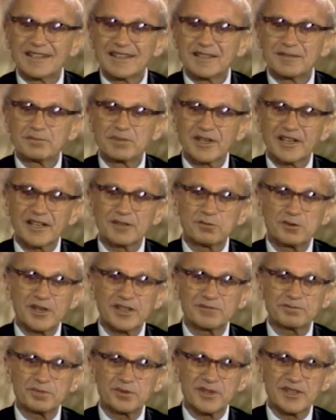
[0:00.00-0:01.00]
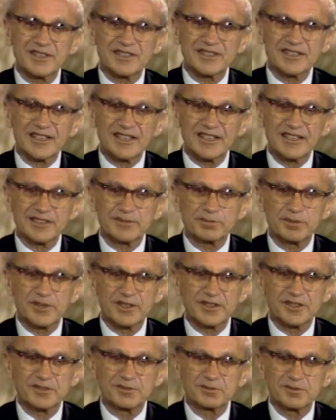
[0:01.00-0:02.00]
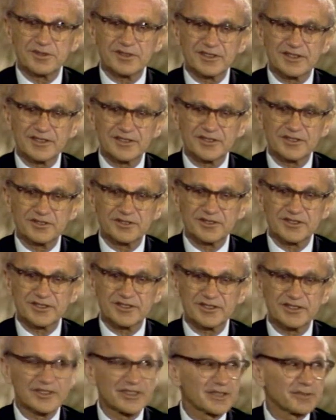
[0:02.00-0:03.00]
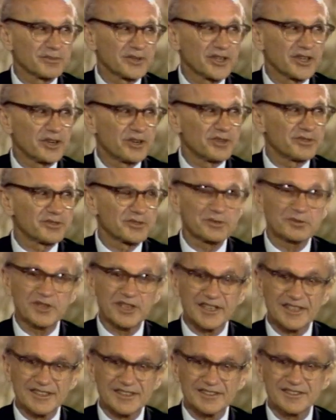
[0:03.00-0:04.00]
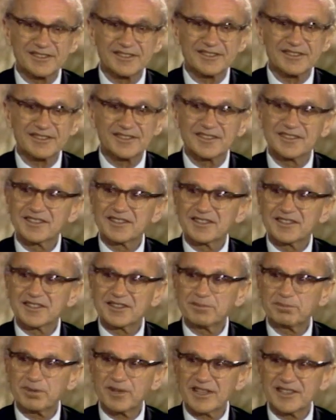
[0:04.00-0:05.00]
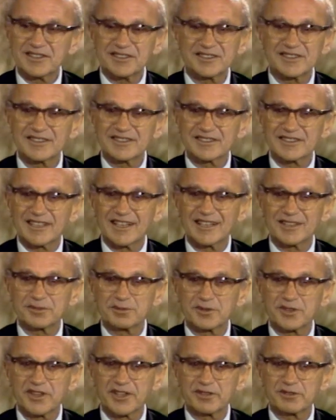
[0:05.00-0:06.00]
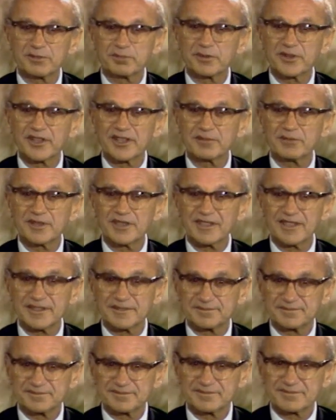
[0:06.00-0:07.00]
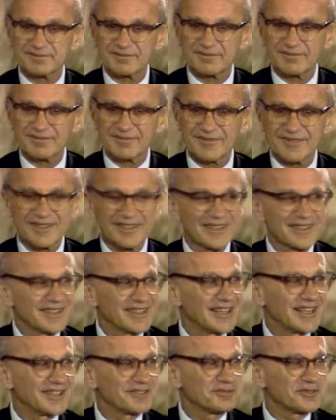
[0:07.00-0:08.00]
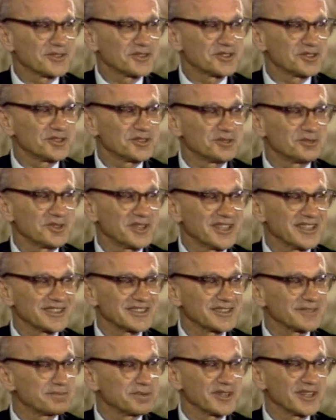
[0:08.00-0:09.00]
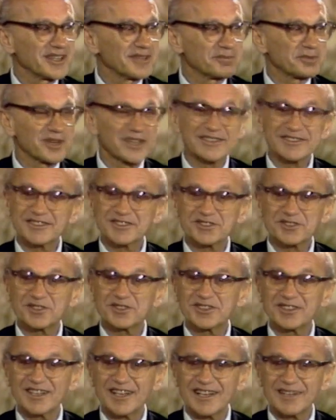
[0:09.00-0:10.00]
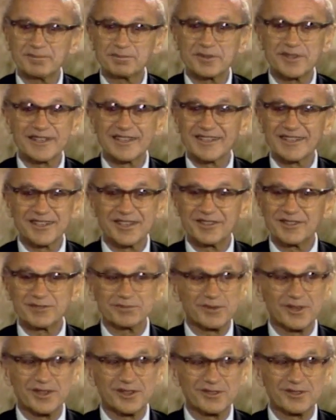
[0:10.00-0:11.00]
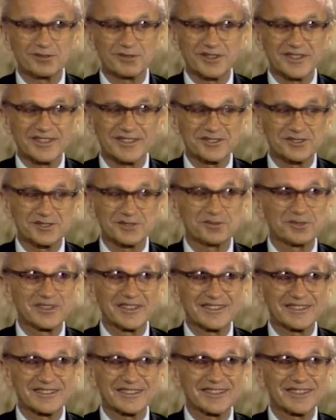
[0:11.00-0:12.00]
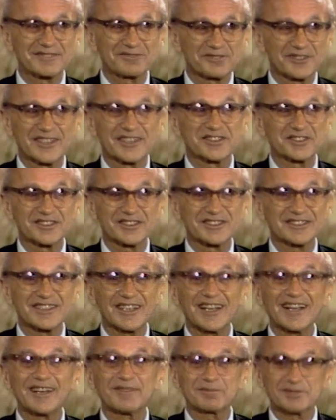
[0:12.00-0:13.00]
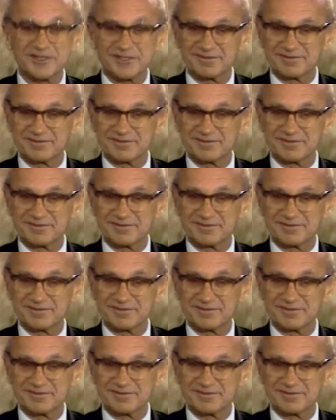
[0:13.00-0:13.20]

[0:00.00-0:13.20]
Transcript: But at one point in the later part of the war, the Northern Army overran the place in the South where they were printing money. And for two weeks, the printing presses couldn't operate. And lo and behold, within two weeks, the inflation stopped.